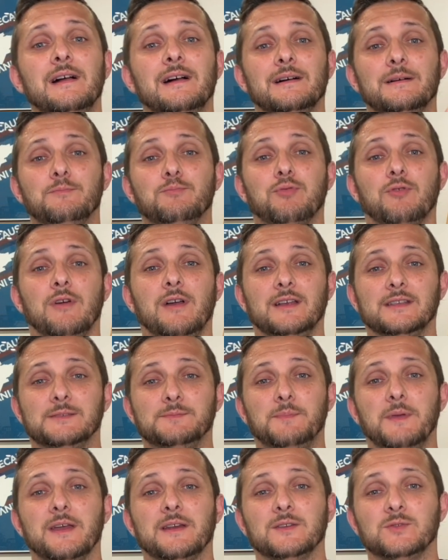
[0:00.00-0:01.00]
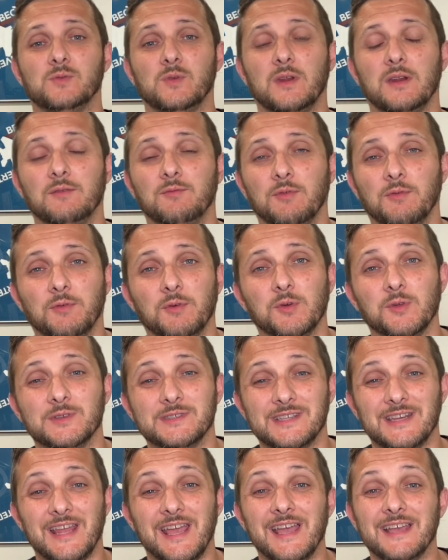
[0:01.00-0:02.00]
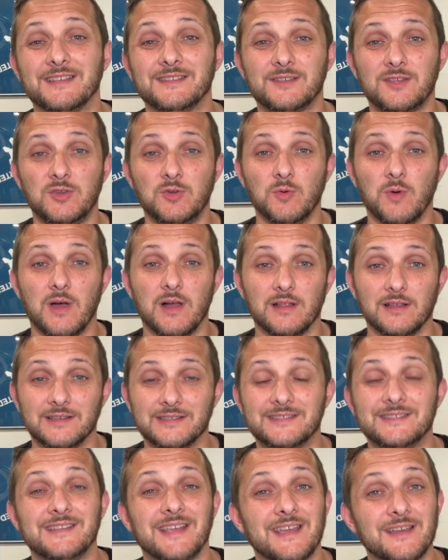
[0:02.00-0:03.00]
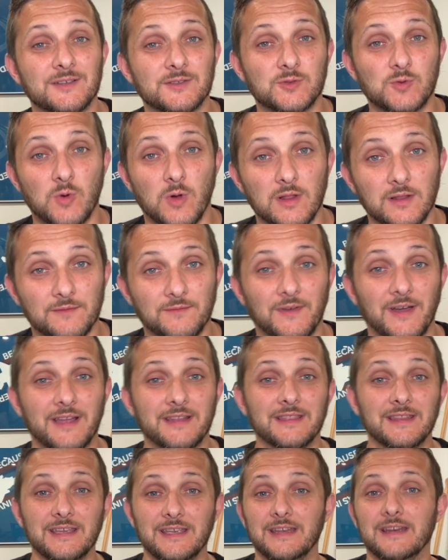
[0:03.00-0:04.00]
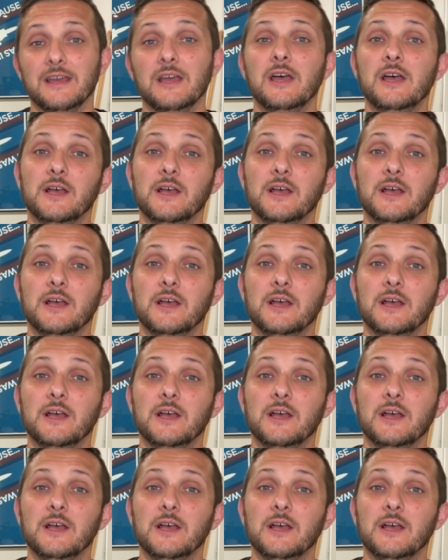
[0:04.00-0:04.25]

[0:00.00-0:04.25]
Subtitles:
A prospect is what I'd refer to as an SQL, a sales qualified lead.